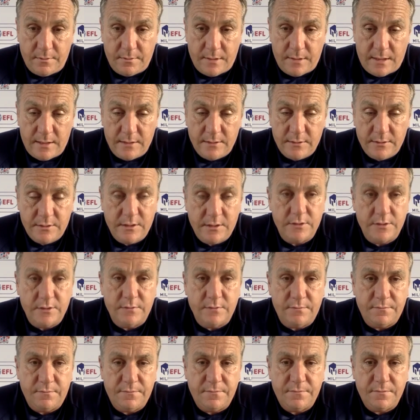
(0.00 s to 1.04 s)
asks us
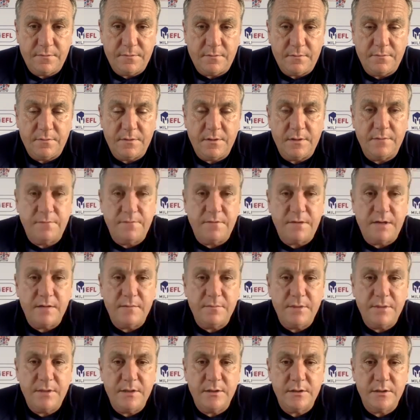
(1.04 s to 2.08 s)
of the fan
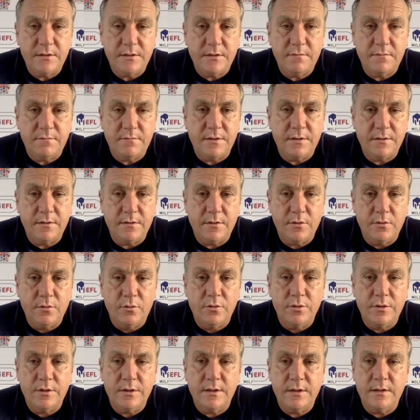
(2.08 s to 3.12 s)
base and of the
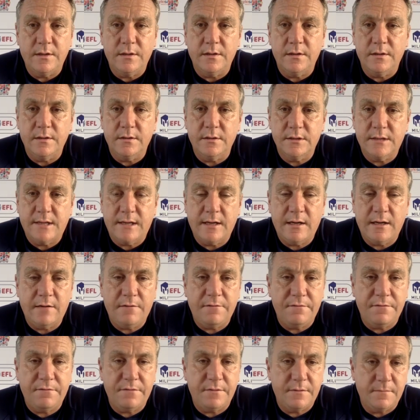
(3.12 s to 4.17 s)
owner and the
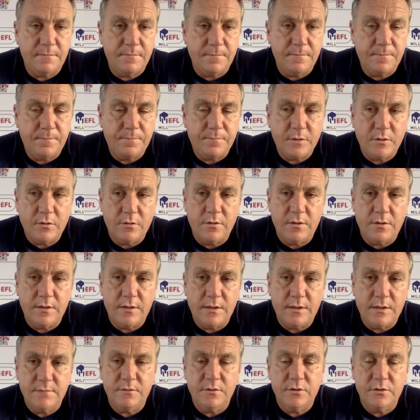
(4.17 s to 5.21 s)
staff and all the
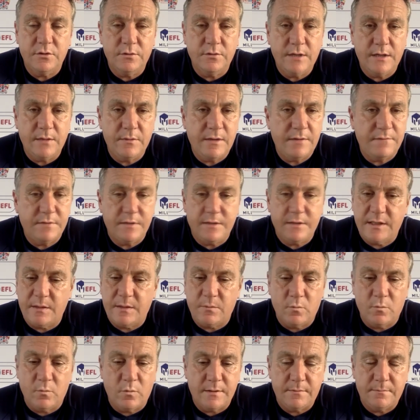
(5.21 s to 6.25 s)
rest of it. So yeah, we have to
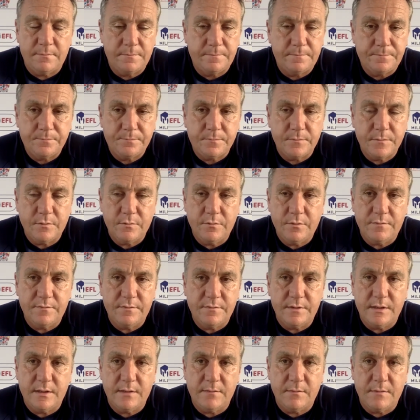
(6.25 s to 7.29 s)
keep winning. We have to
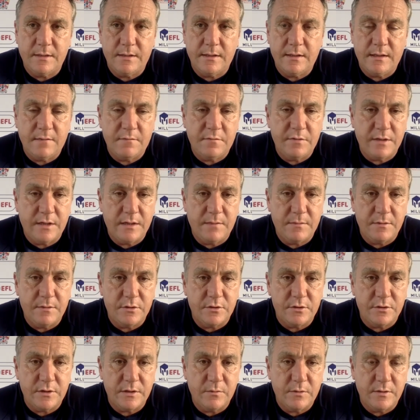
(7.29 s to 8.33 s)
keep getting into every game and
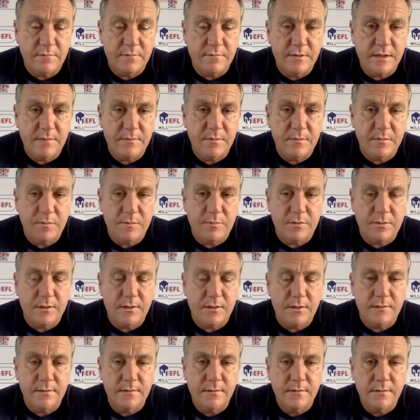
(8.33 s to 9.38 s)
try and win every game that we're
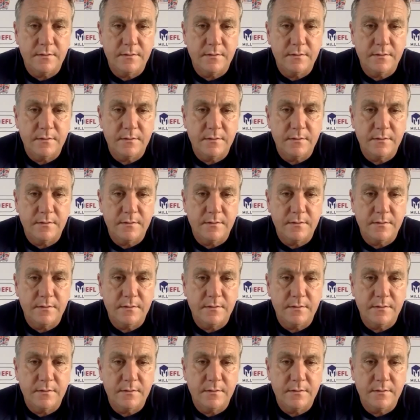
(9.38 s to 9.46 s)
playing.